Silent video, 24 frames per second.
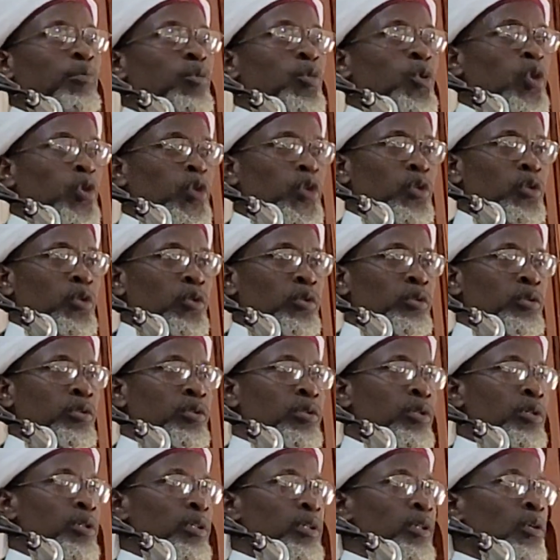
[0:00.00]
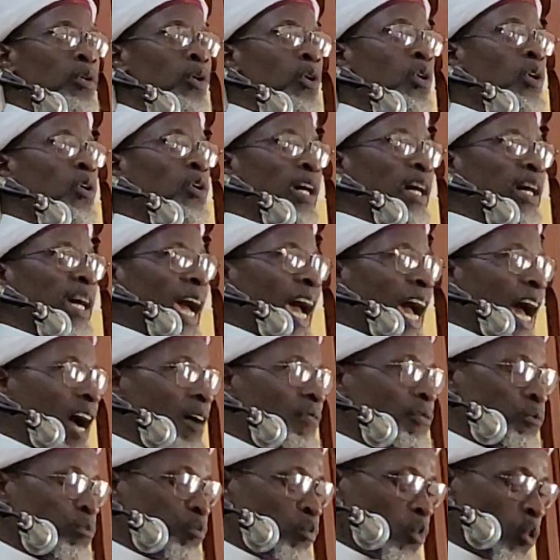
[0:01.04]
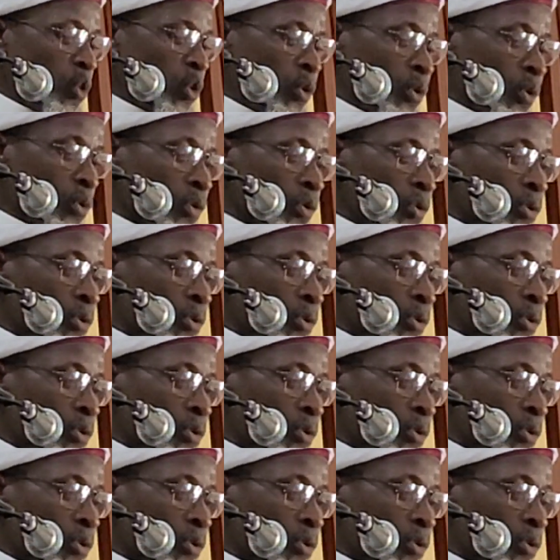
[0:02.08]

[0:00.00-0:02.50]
mudu or half mudu